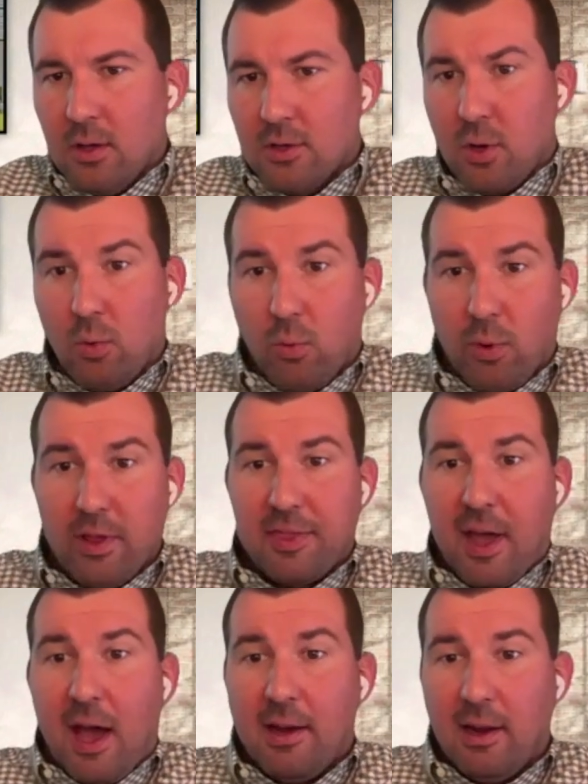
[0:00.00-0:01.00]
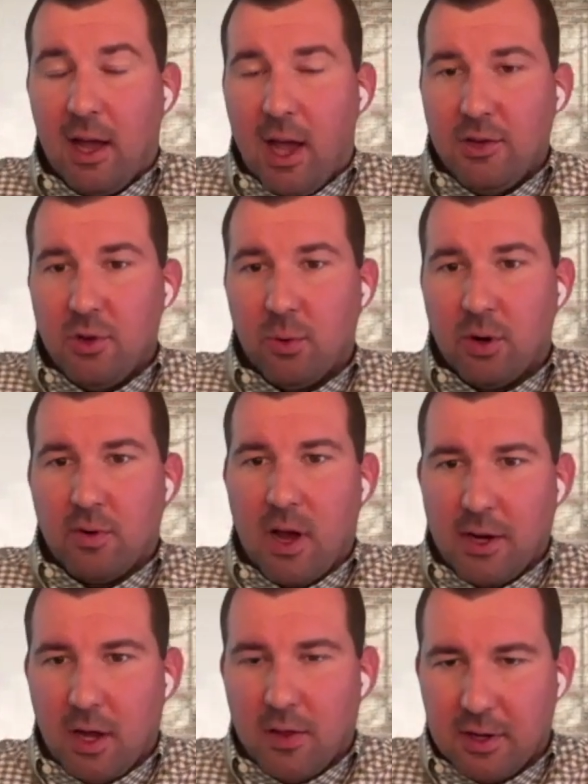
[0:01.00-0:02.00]
So with that, I do want to
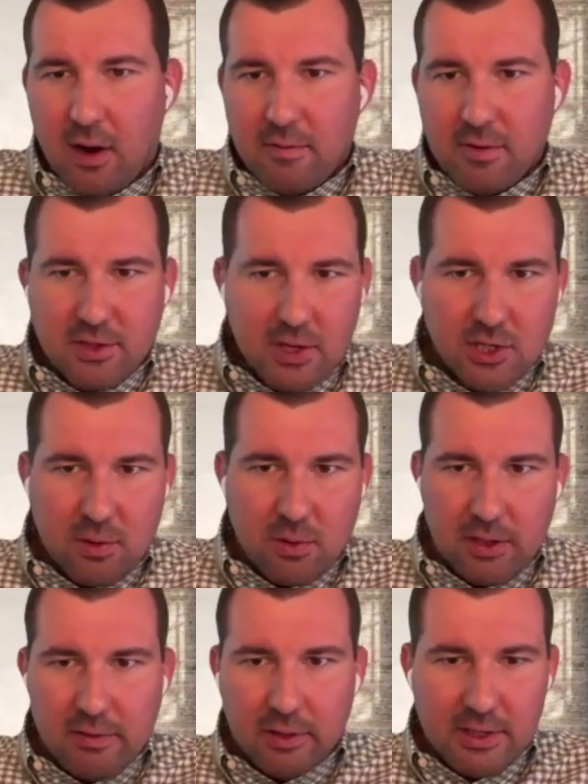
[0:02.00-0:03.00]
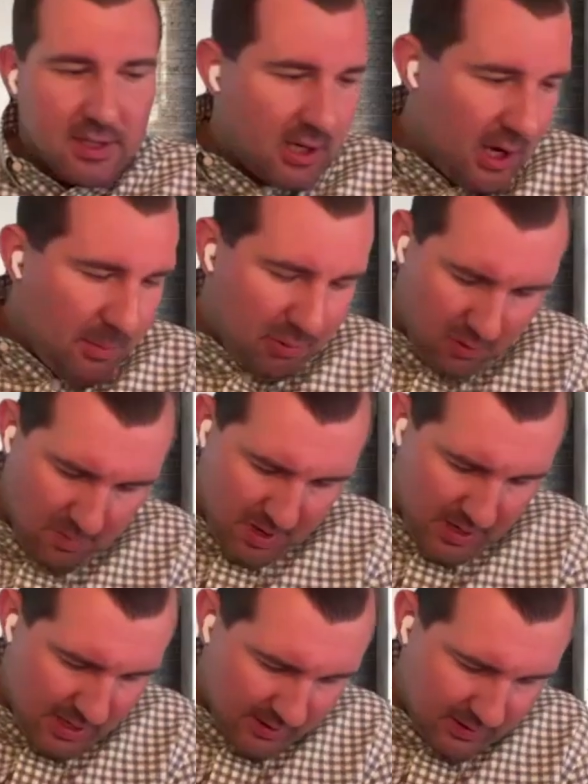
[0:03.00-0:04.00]
round out the conversation. I want to leave at least a couple
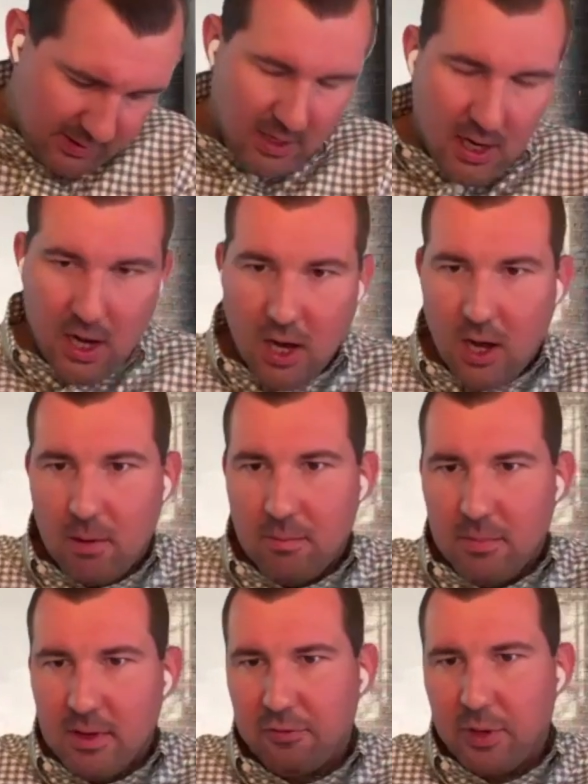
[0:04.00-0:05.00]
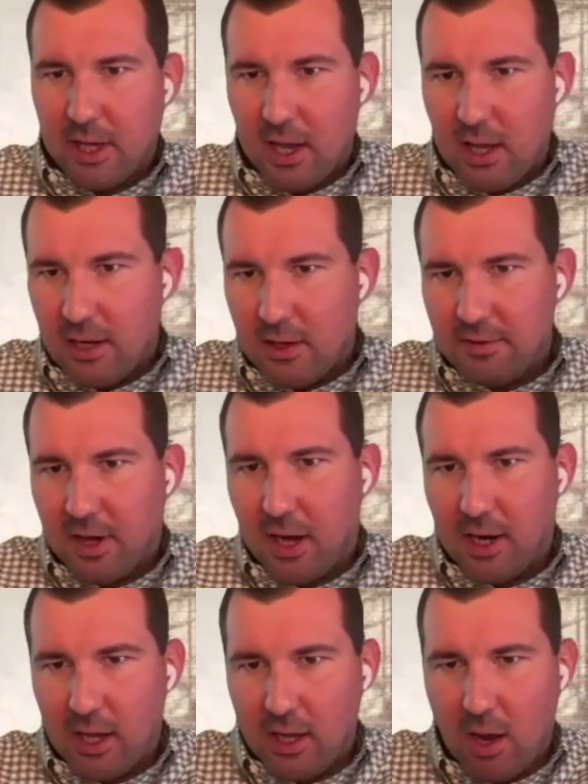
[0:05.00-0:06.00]
minutes, if we can. If
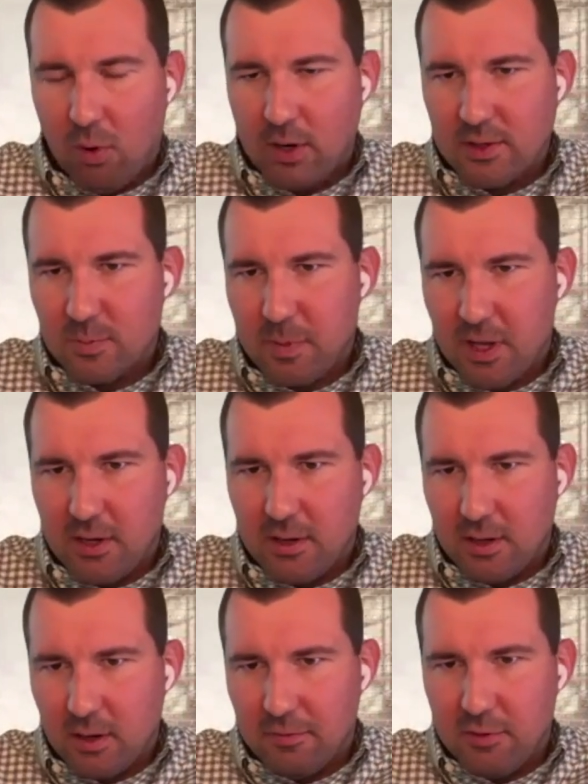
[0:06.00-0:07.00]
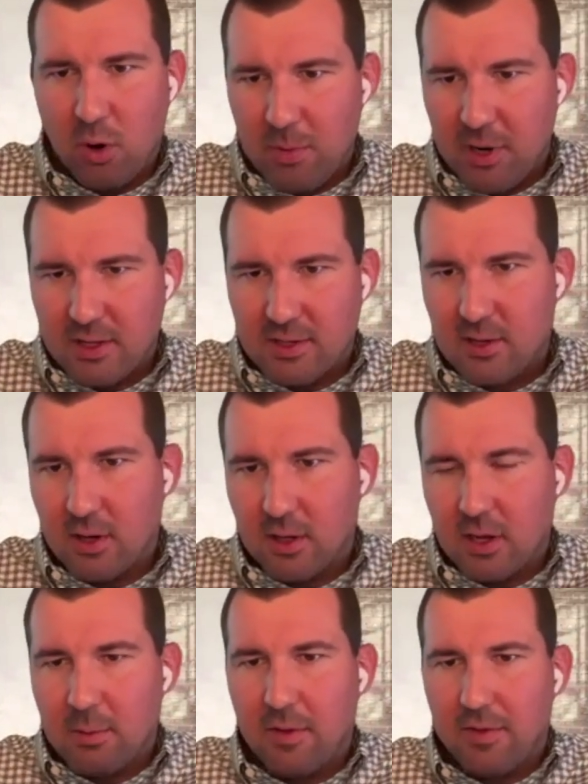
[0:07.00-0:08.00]
not, I want to spend a few more minutes
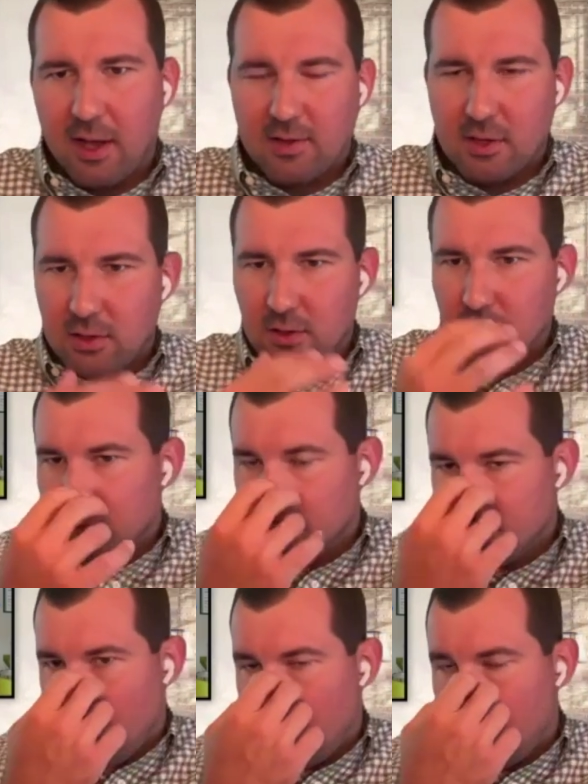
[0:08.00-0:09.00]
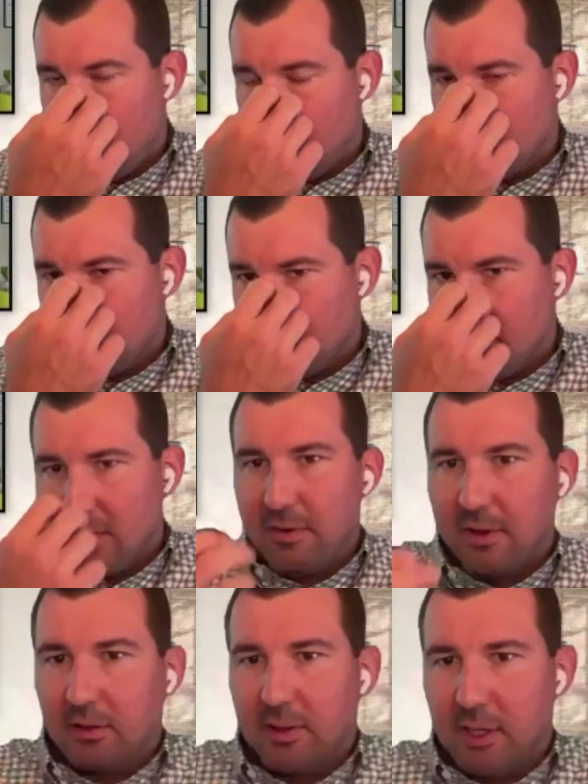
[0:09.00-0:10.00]
talking about the execution side of this,
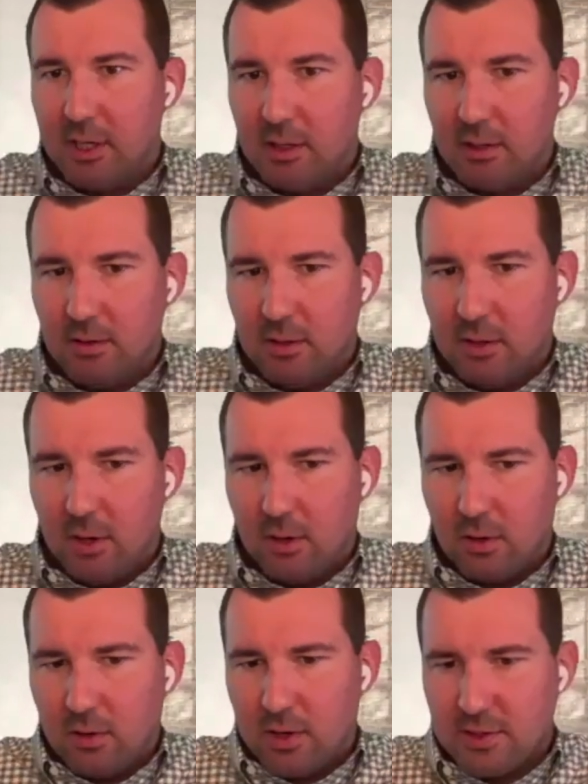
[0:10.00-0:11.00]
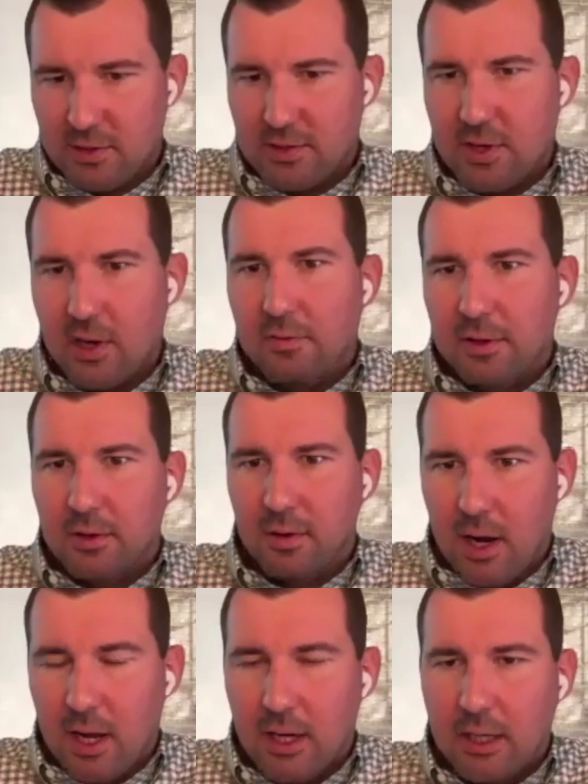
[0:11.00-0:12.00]
specifically, Chris, yourself, and
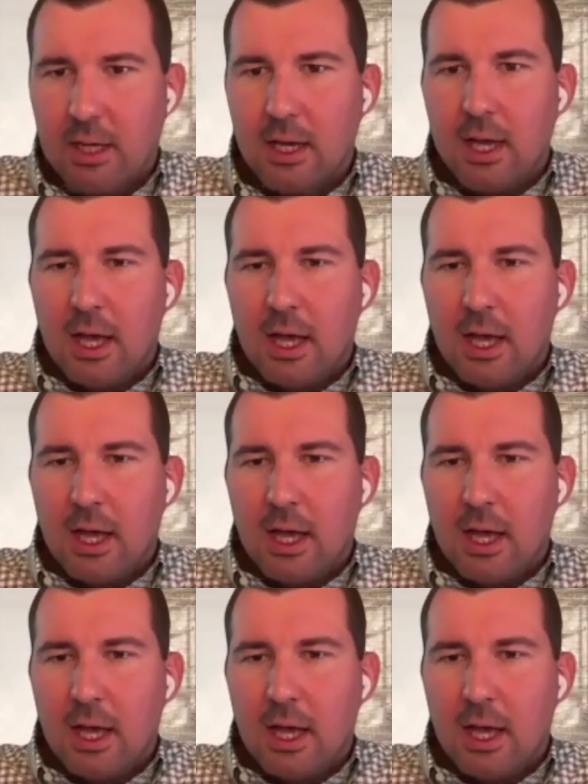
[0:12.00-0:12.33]
Greg.